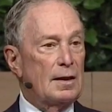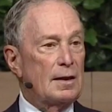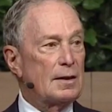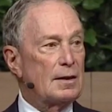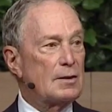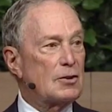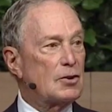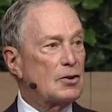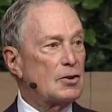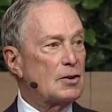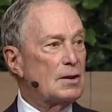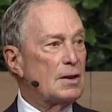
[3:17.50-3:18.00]

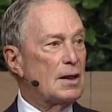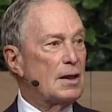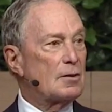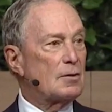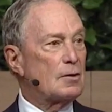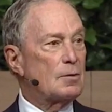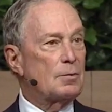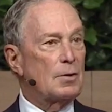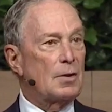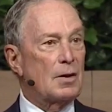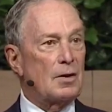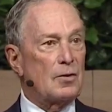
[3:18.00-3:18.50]
She and
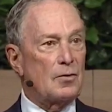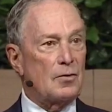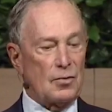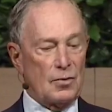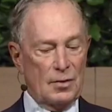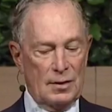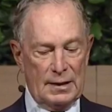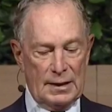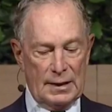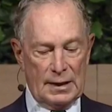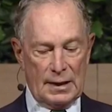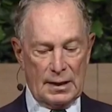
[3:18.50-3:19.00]
her boss,
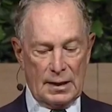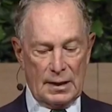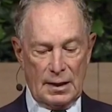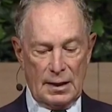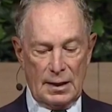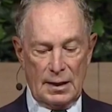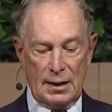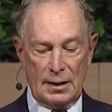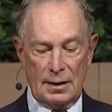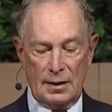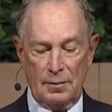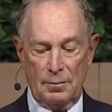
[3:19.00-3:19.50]
Sadiq
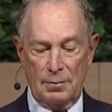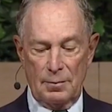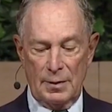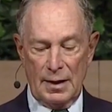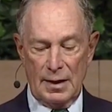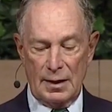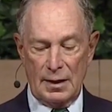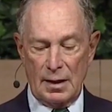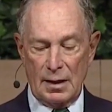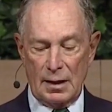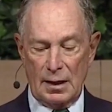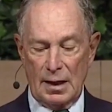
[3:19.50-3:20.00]
Khan, have
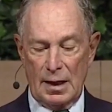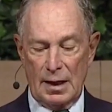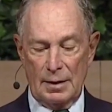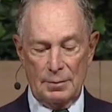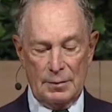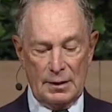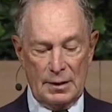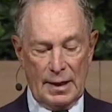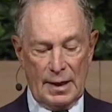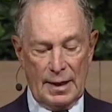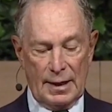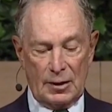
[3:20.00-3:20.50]
made
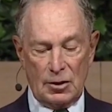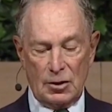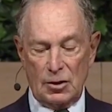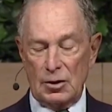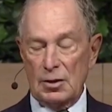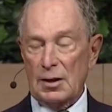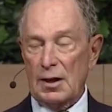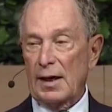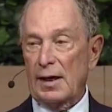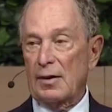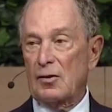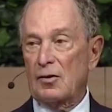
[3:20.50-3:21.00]
climate action a